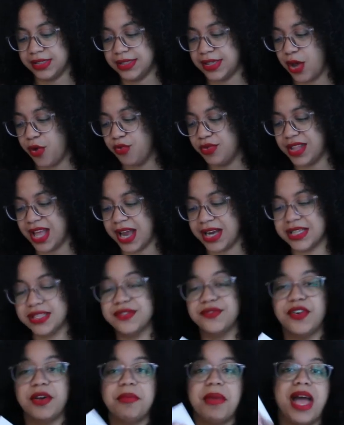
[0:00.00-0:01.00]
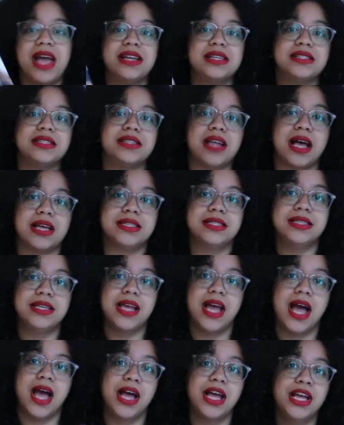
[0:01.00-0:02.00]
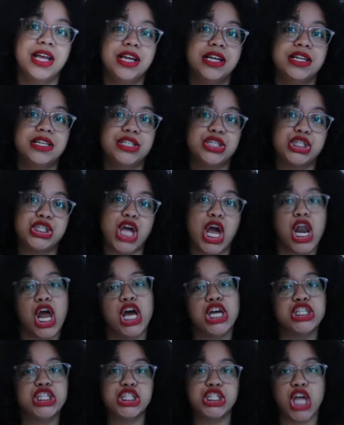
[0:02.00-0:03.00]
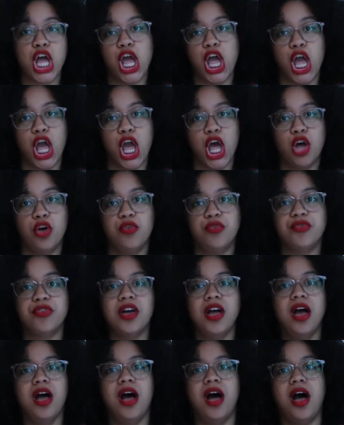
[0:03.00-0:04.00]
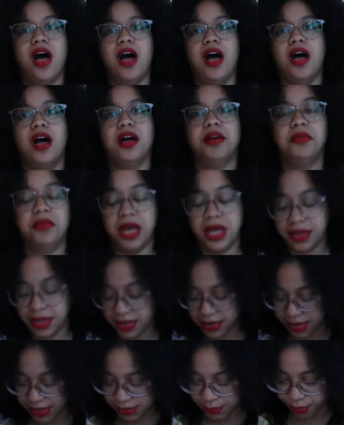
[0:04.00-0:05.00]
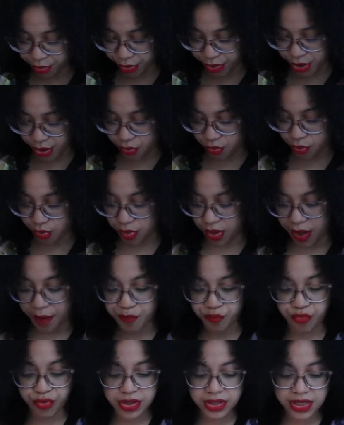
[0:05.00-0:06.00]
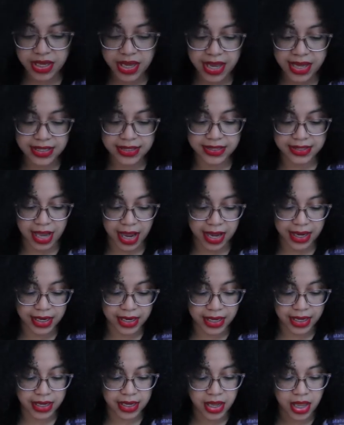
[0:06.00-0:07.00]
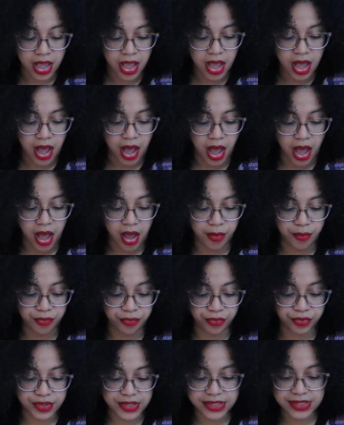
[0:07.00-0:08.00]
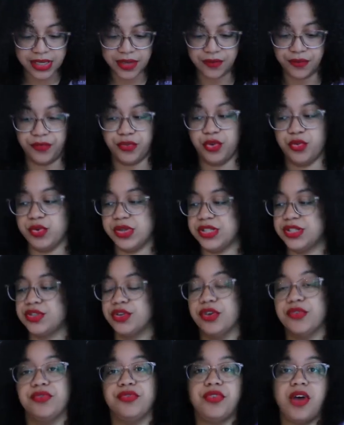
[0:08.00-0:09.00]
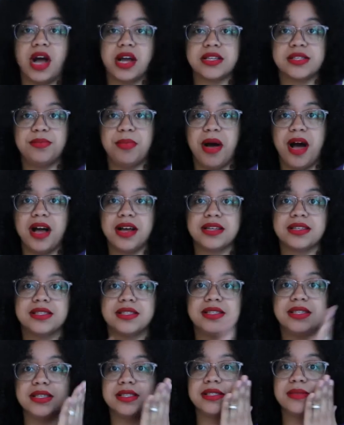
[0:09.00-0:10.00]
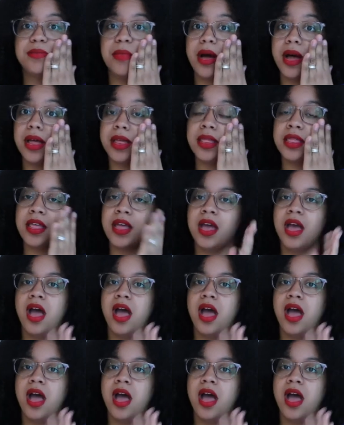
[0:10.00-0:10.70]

So that is from Anastasia. She started herself. I think that's pretty cool. I'm really excited for this influencer Voxbox this month.